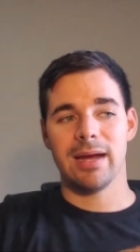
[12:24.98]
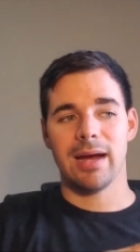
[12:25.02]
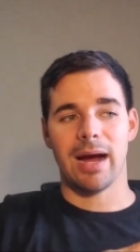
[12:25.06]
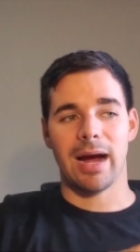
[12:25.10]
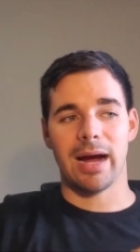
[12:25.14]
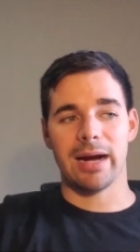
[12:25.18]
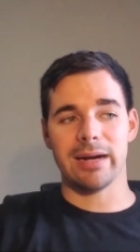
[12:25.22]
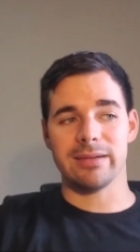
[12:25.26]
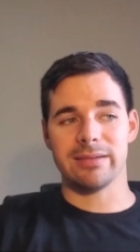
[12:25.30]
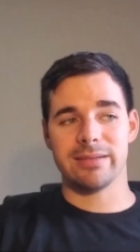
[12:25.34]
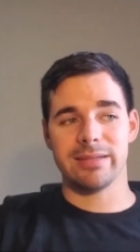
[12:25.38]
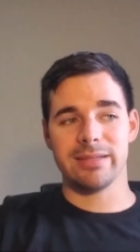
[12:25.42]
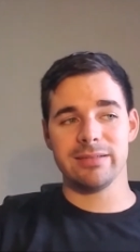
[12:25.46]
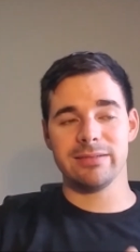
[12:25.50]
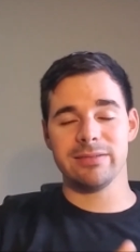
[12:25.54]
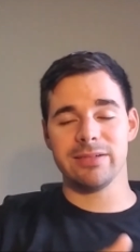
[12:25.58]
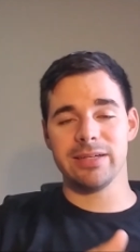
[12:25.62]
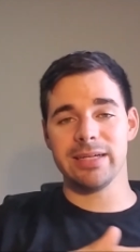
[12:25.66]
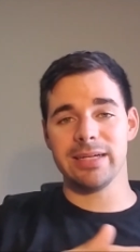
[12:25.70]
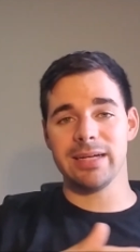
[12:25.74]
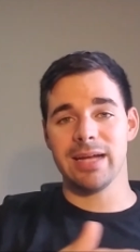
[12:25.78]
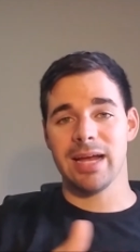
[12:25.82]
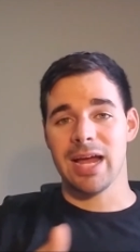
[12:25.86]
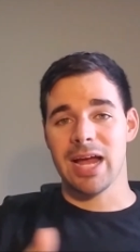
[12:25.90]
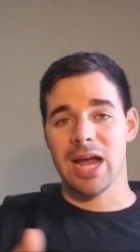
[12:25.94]

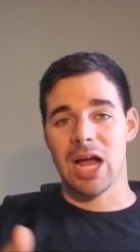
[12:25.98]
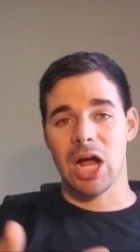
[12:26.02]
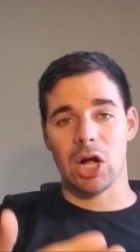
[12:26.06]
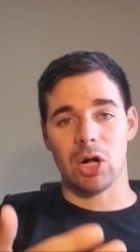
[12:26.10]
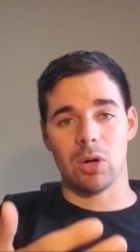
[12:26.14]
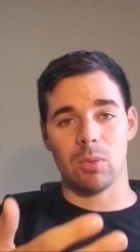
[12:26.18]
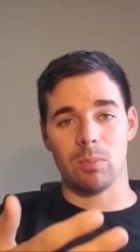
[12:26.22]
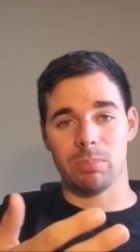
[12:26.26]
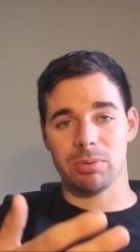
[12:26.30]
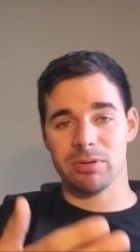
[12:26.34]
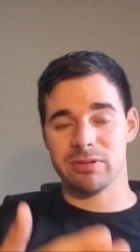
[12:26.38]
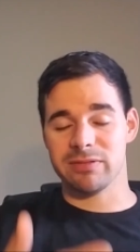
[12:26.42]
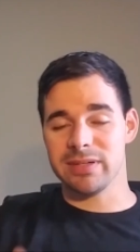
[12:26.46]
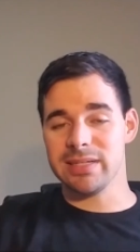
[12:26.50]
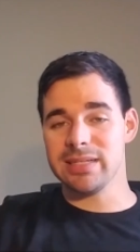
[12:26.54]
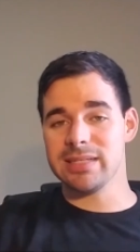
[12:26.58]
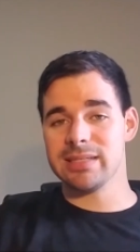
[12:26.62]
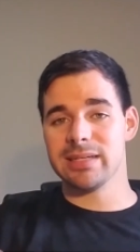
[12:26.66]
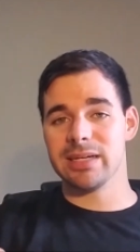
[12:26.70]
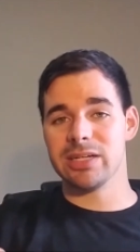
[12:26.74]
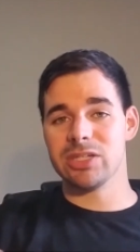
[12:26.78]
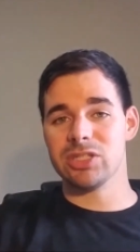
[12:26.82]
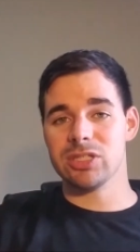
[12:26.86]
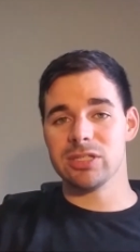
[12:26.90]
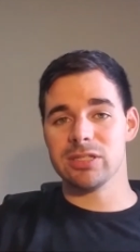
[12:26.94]
Ideally, police
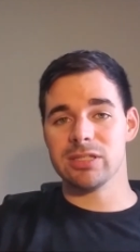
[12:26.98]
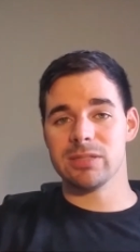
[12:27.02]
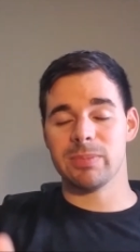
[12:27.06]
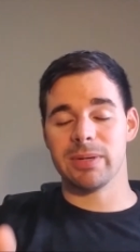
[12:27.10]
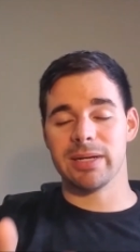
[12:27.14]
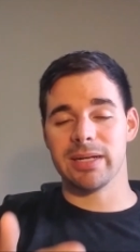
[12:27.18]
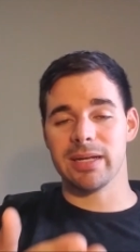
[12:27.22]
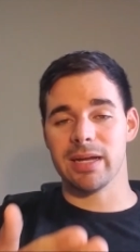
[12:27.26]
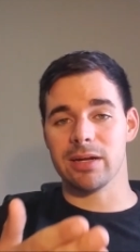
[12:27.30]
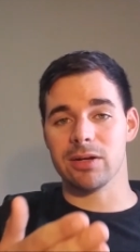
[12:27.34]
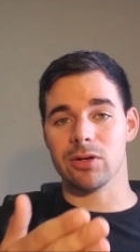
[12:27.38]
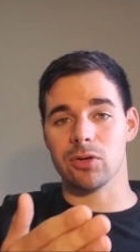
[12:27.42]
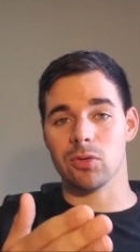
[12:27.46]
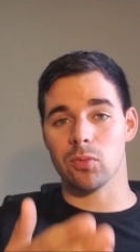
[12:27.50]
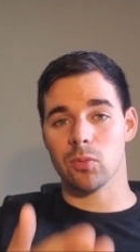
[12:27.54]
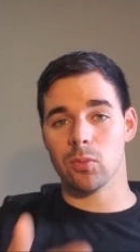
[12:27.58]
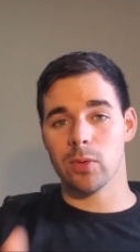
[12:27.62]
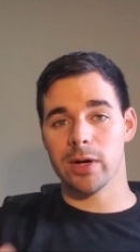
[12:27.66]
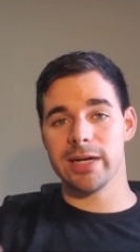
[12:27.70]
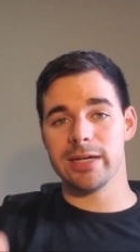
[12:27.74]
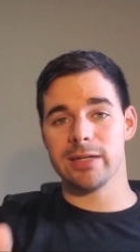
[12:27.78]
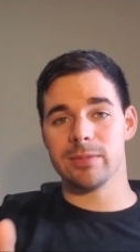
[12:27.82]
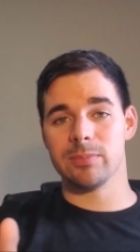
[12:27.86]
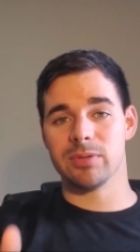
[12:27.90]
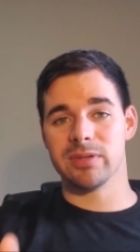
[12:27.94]
stations make a
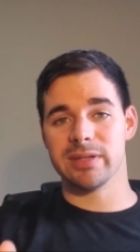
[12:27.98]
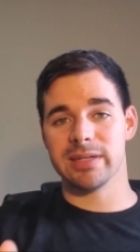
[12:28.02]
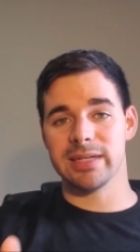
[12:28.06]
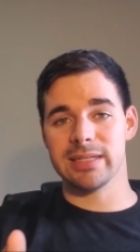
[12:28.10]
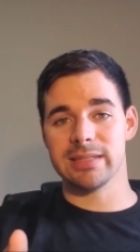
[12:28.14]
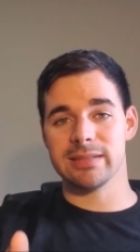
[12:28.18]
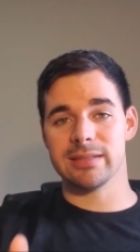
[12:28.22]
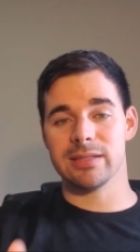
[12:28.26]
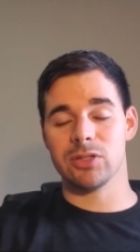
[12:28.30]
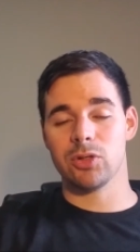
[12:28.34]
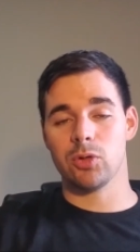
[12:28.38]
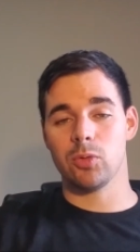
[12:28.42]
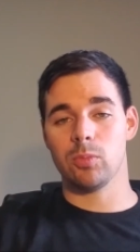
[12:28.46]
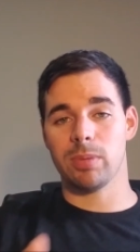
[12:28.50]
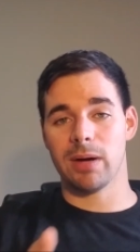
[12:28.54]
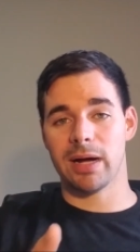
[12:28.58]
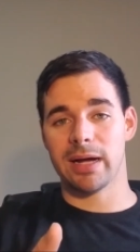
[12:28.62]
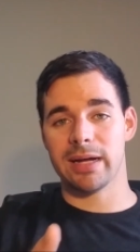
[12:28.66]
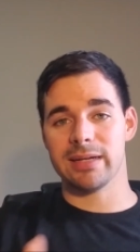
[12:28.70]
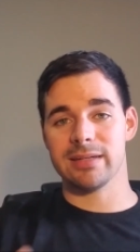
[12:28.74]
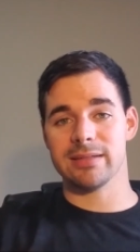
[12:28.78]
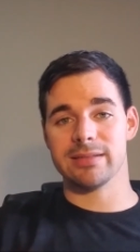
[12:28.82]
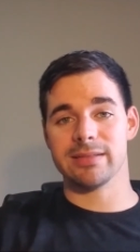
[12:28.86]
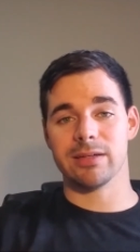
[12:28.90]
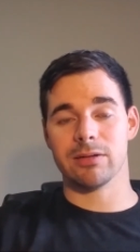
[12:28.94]
great place to buy
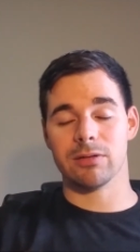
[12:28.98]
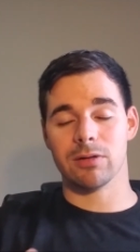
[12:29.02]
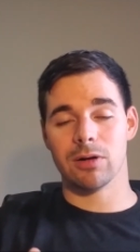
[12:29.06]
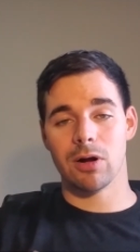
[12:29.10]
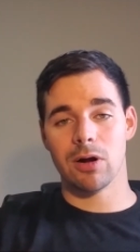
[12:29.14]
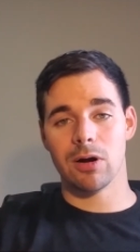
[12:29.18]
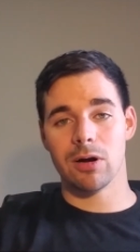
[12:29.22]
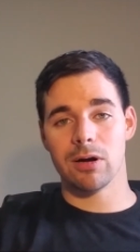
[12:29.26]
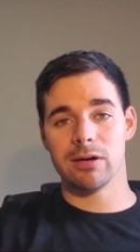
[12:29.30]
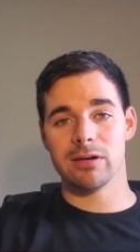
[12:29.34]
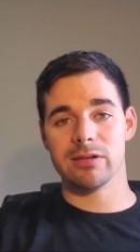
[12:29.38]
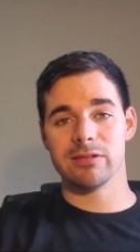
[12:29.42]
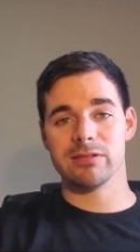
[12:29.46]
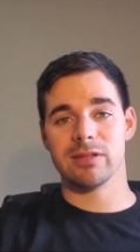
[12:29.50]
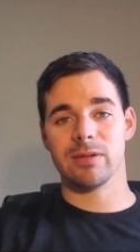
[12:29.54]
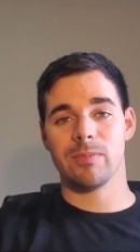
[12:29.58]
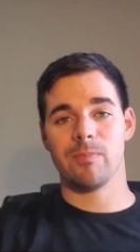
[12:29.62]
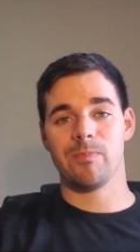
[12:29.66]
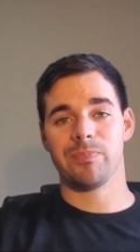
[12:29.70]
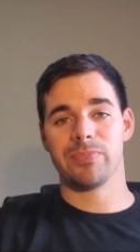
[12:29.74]
and sell cars.